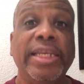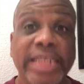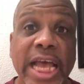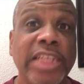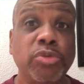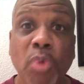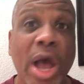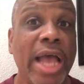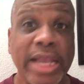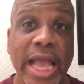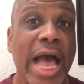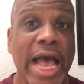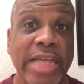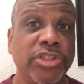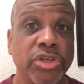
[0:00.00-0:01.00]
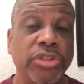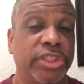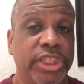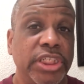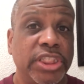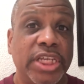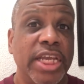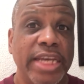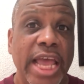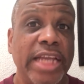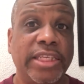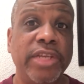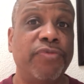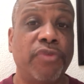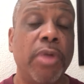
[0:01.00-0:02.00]
That's why guys are
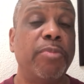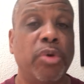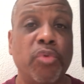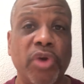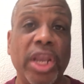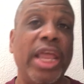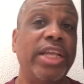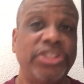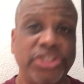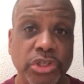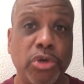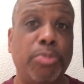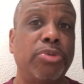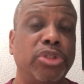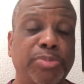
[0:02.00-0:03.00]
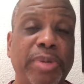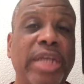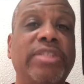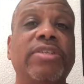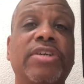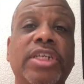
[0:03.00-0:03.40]
disconnected from a relational perspective,